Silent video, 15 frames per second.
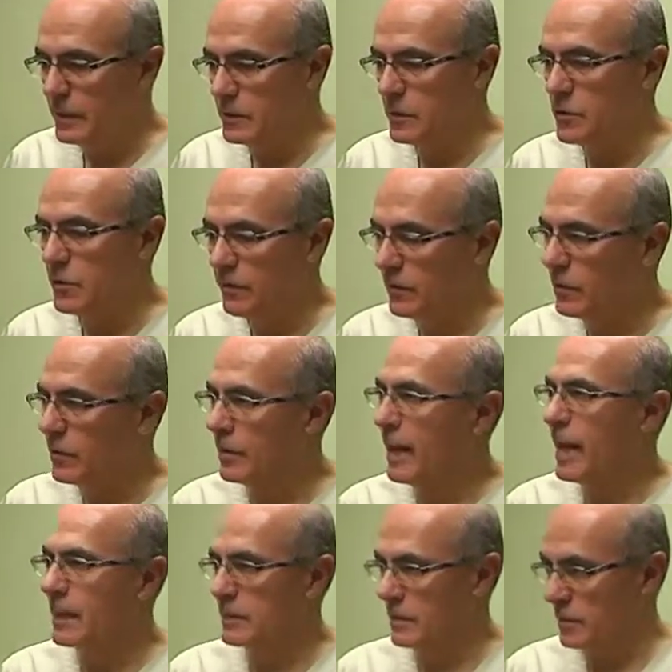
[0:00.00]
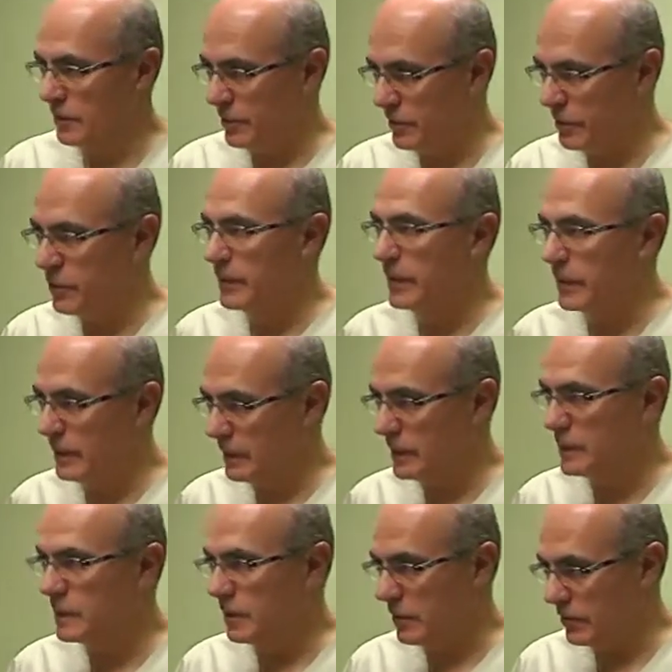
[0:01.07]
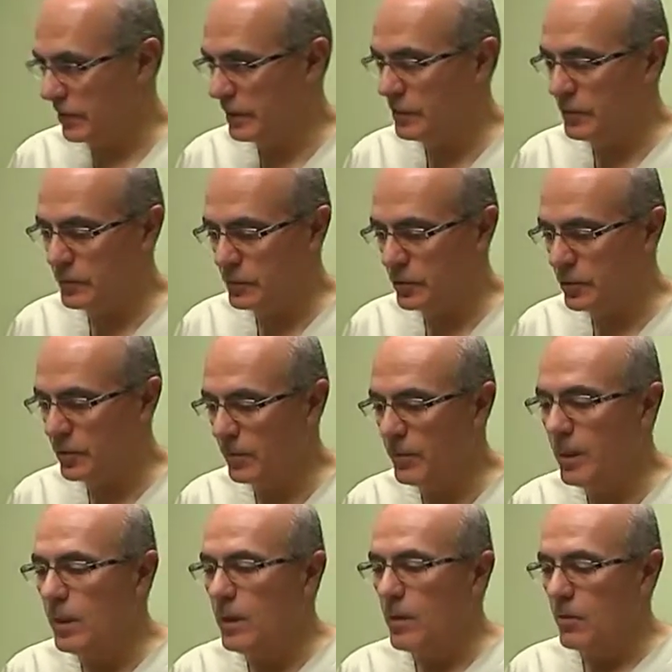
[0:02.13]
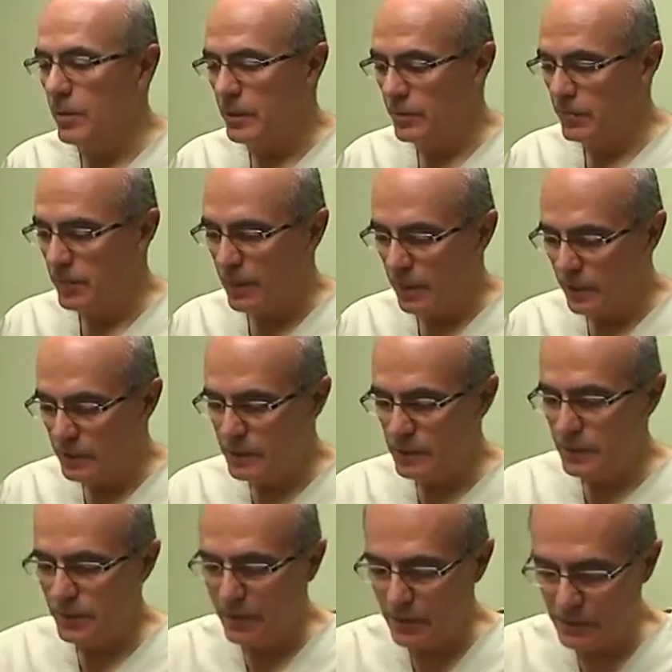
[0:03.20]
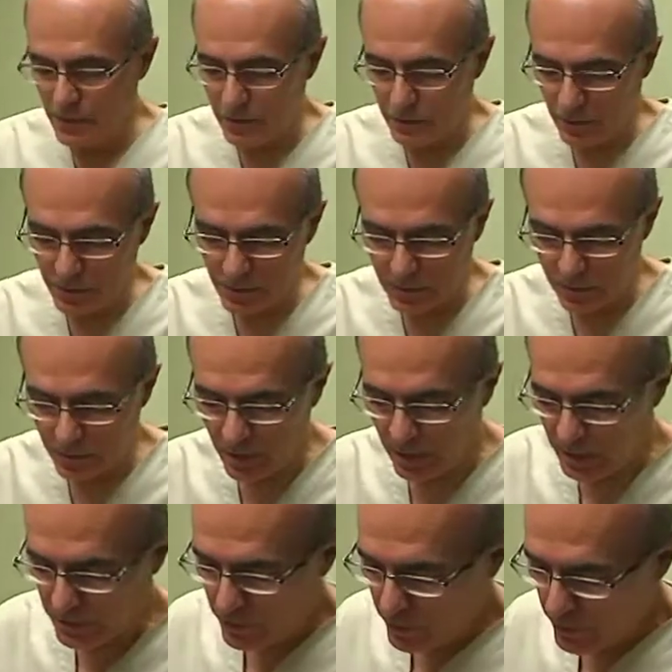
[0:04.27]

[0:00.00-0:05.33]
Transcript: is cervical acceleration and deceleration syndrome. What implies basically what it implies